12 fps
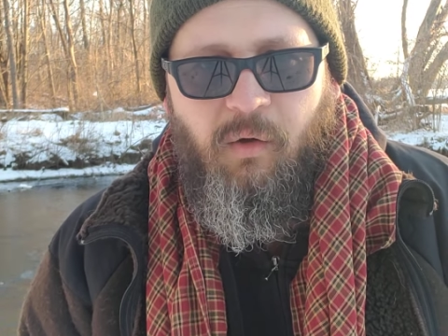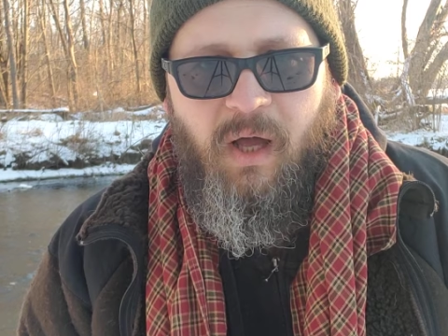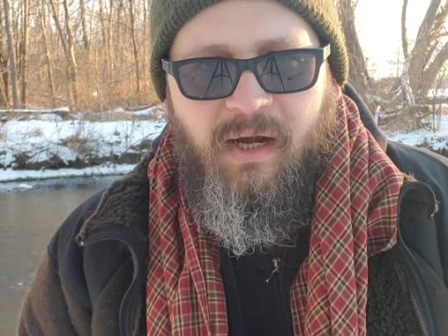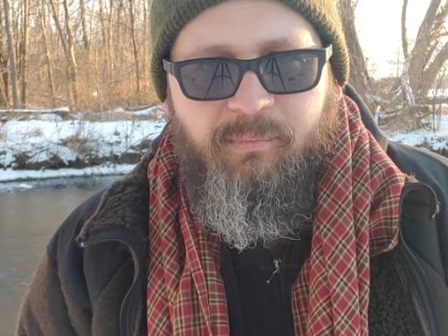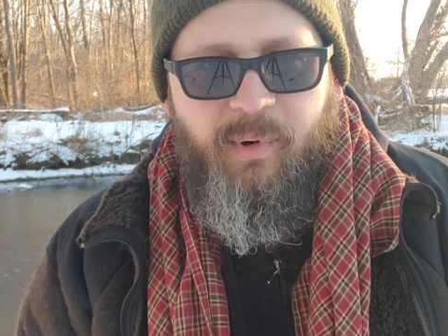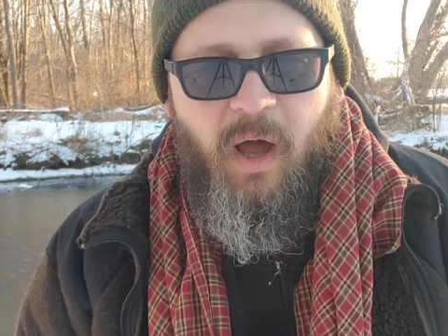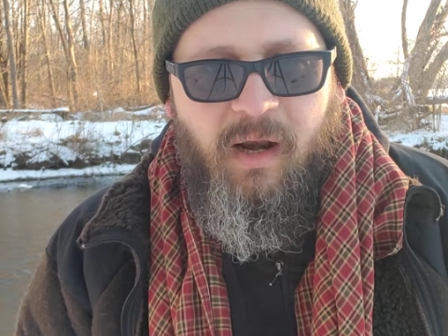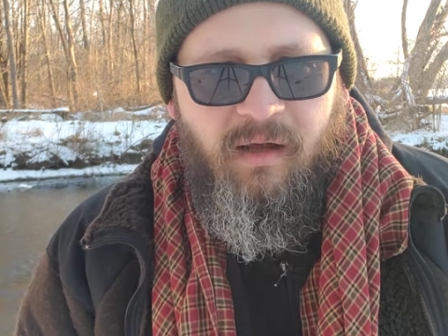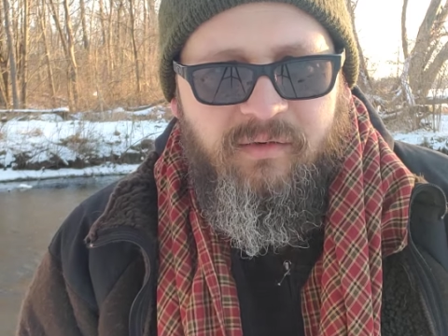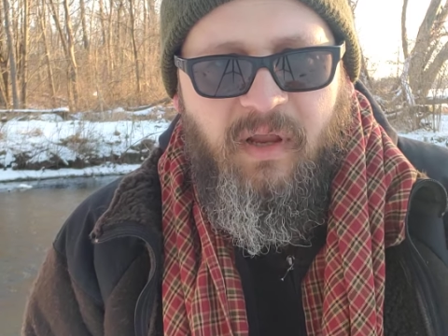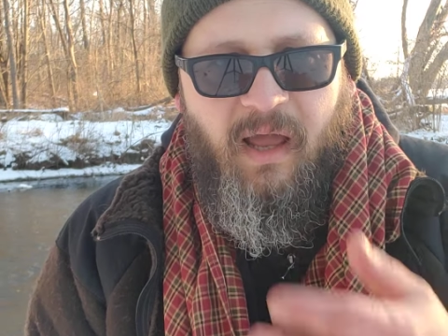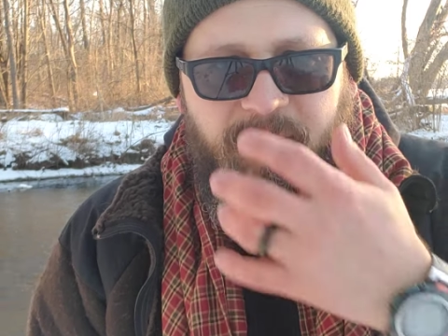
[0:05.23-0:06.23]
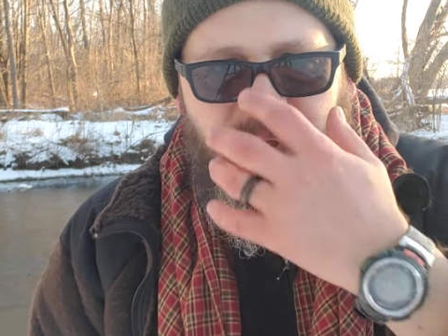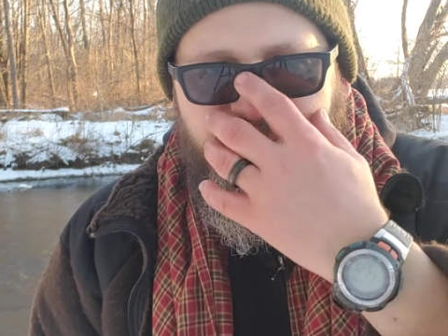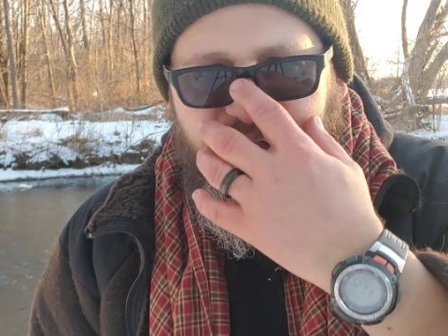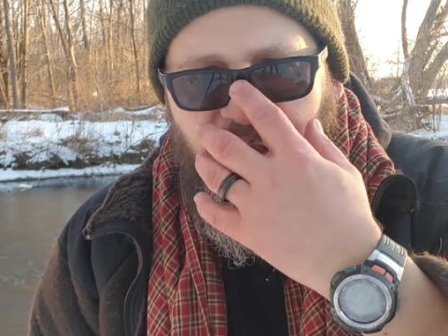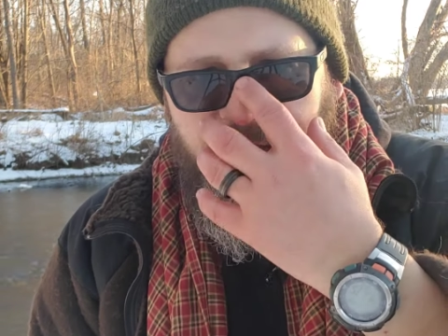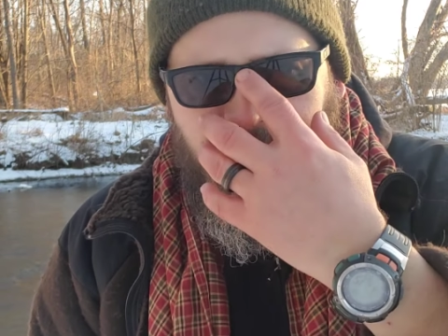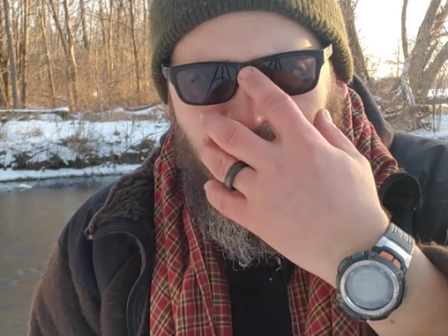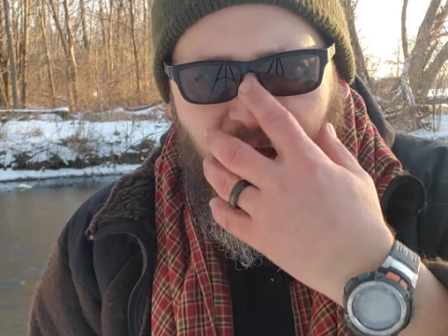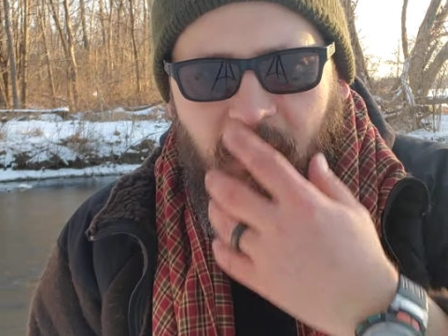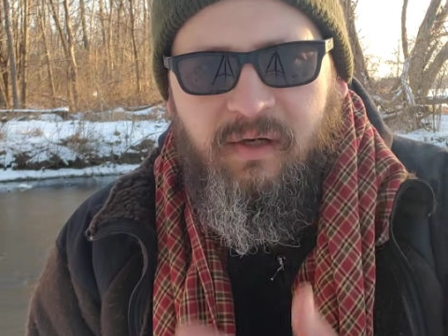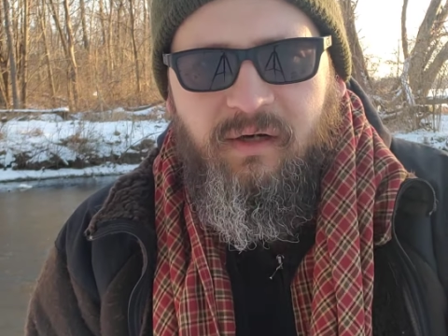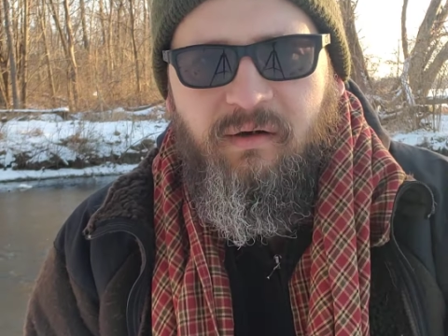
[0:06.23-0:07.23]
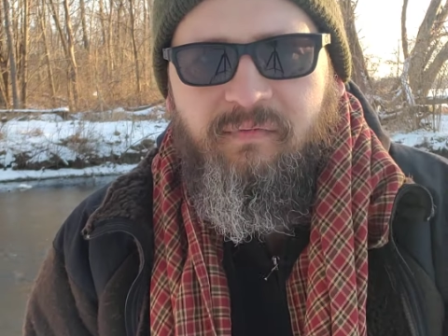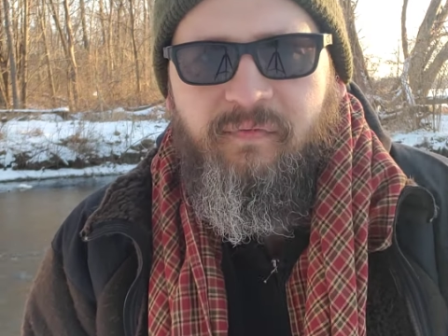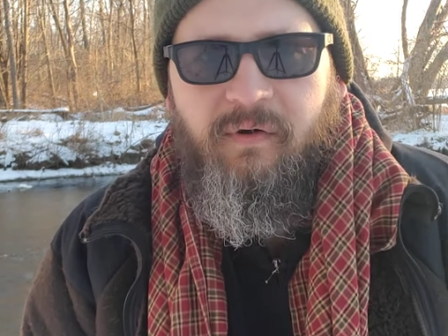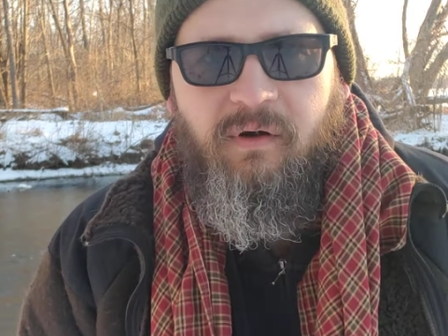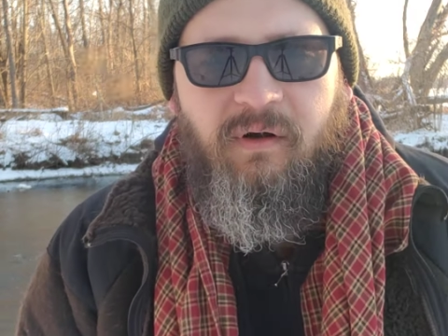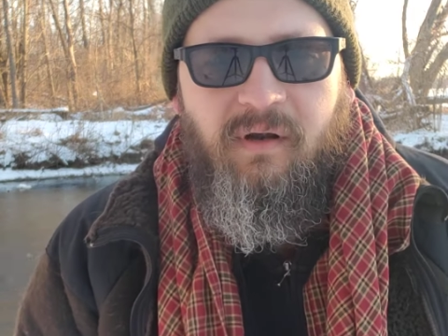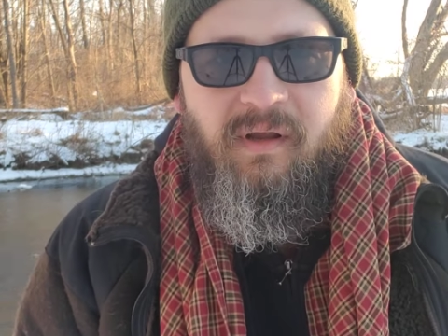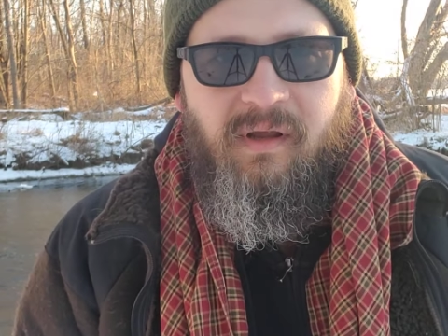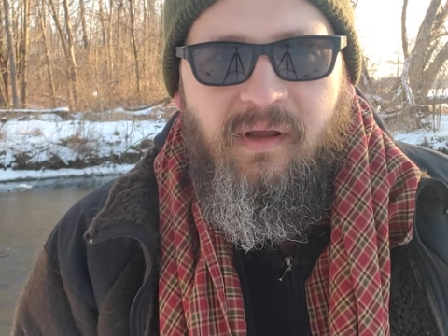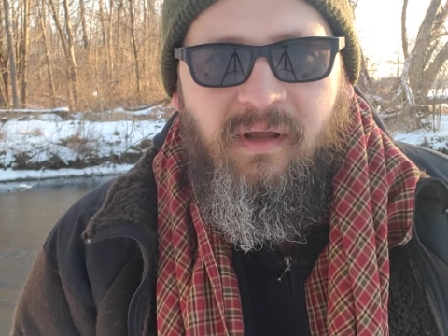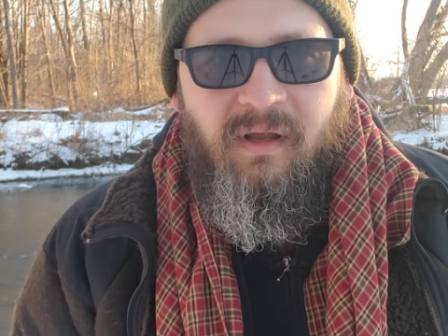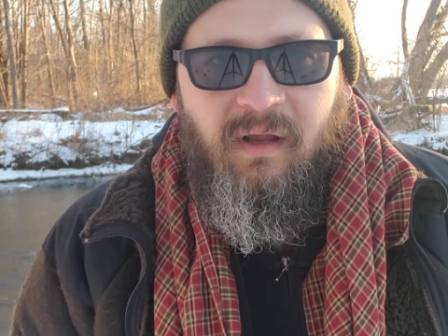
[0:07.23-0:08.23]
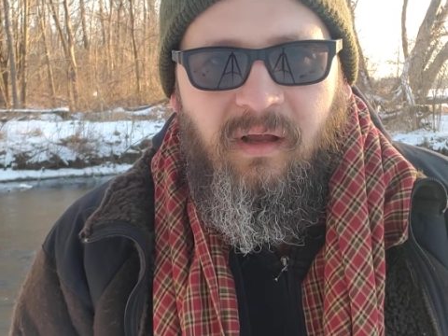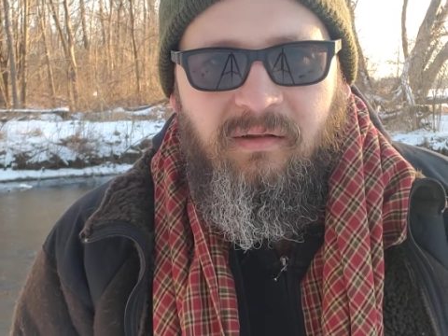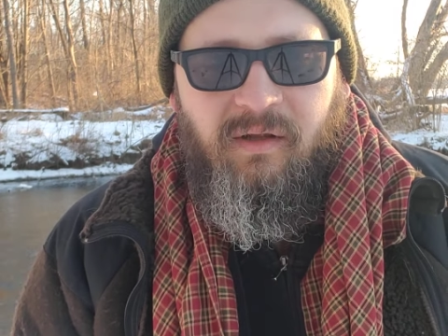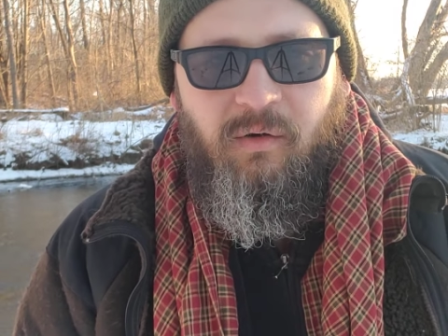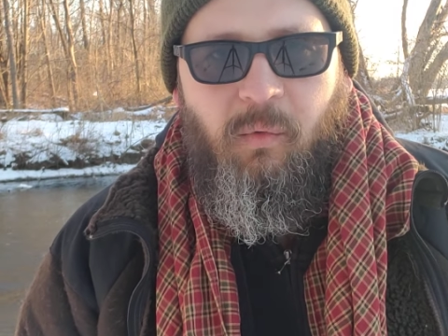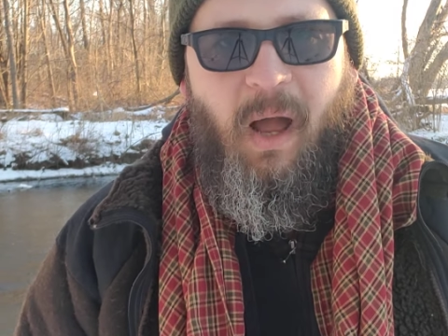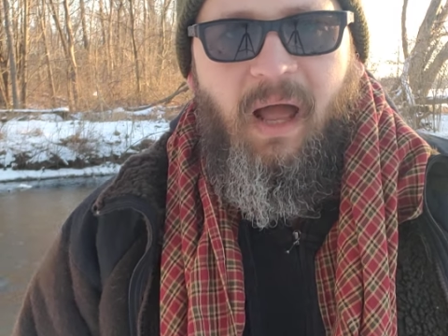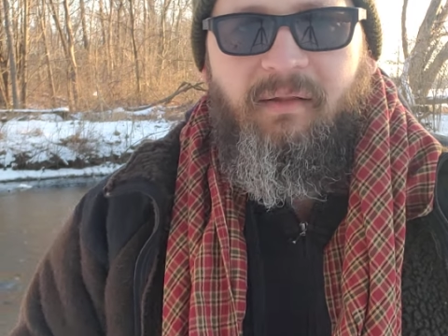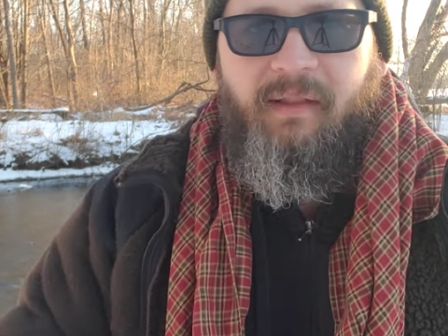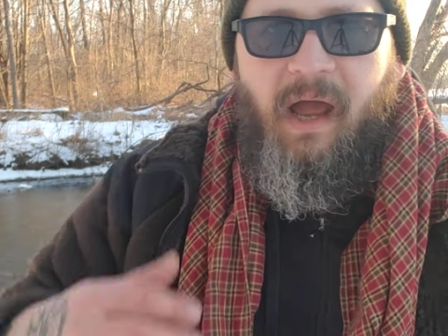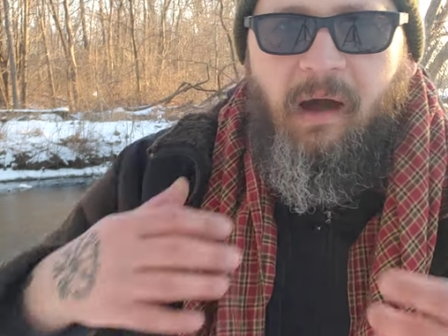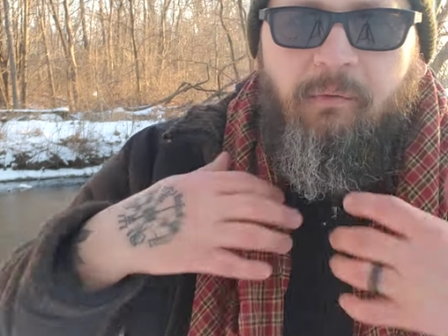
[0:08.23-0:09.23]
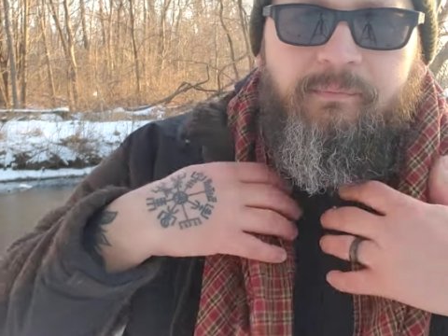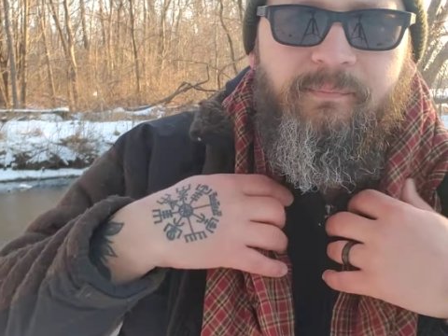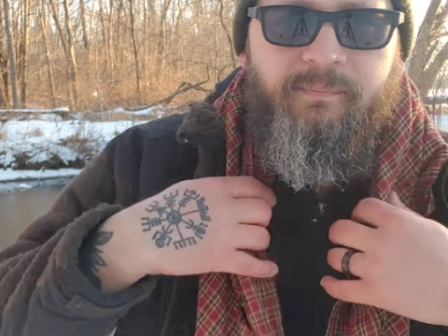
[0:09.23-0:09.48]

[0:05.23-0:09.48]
on a product I've been checking out here for a little while now.